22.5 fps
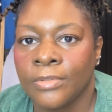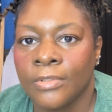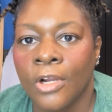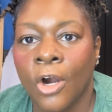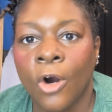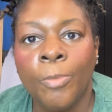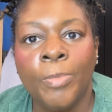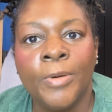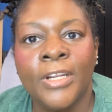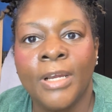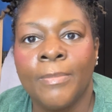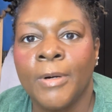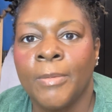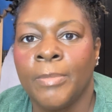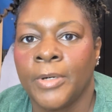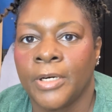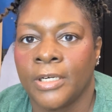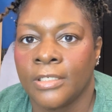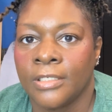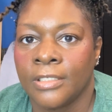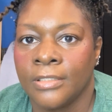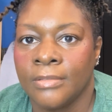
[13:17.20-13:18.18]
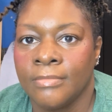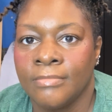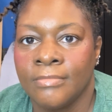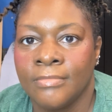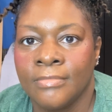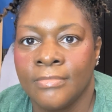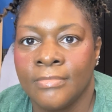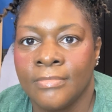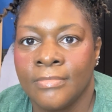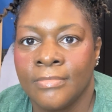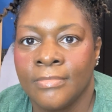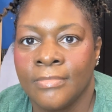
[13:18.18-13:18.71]
Open up a book
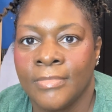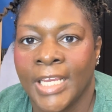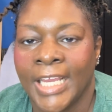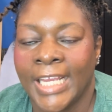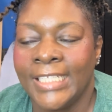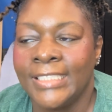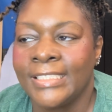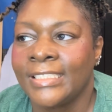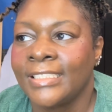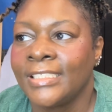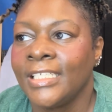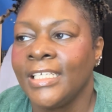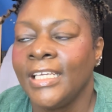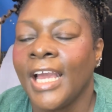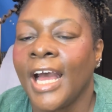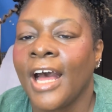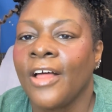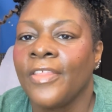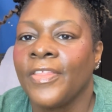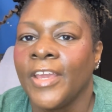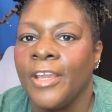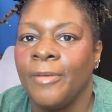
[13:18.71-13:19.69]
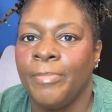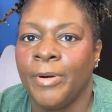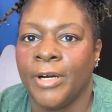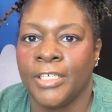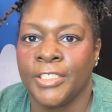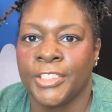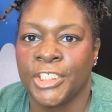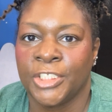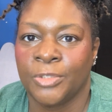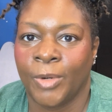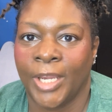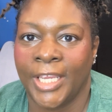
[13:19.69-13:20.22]
and see how they
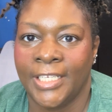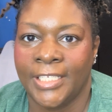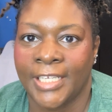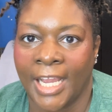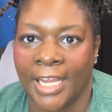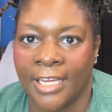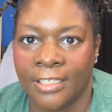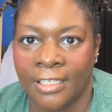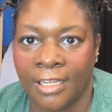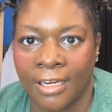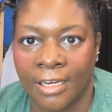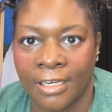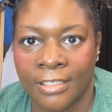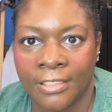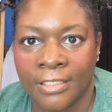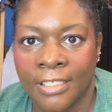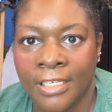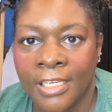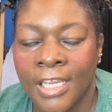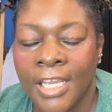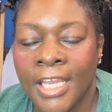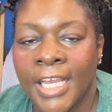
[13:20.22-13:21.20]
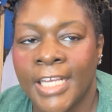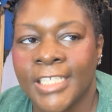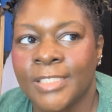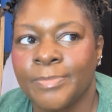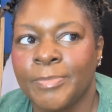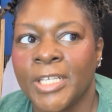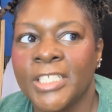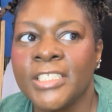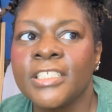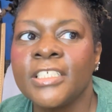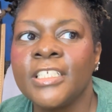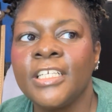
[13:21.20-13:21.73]
punctuate dialogue,
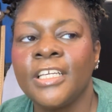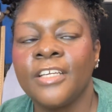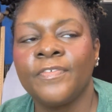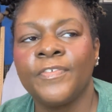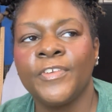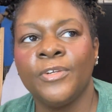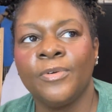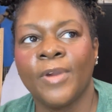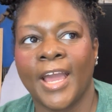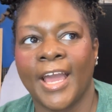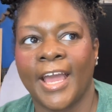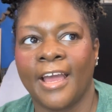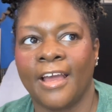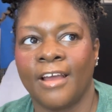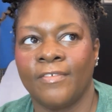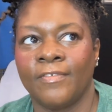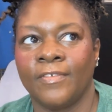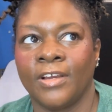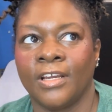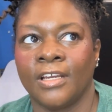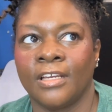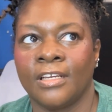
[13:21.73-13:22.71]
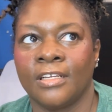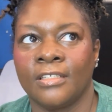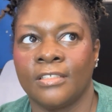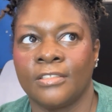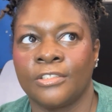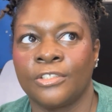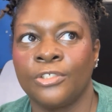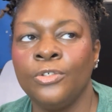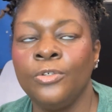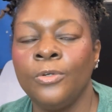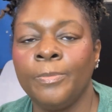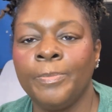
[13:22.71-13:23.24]
especially if you have
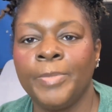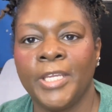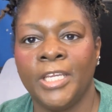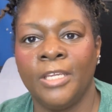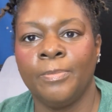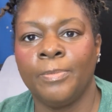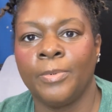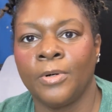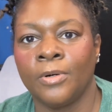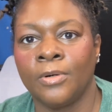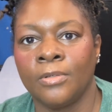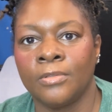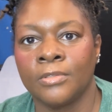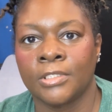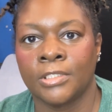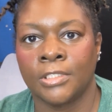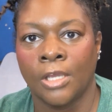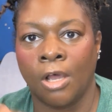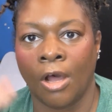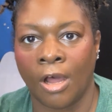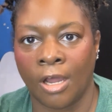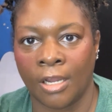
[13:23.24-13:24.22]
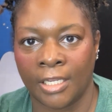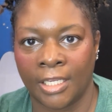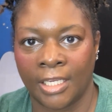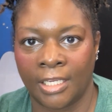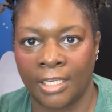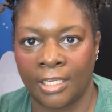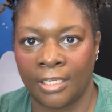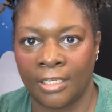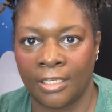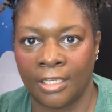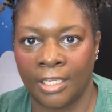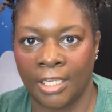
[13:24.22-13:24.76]
two people
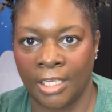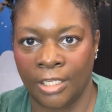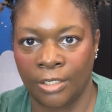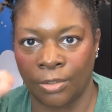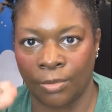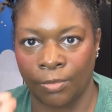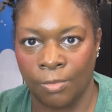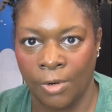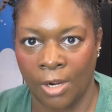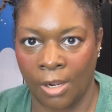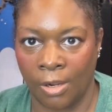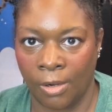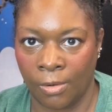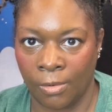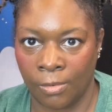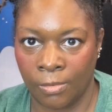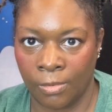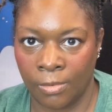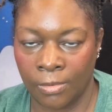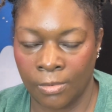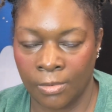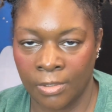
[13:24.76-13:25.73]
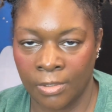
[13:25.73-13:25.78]
talking in a row.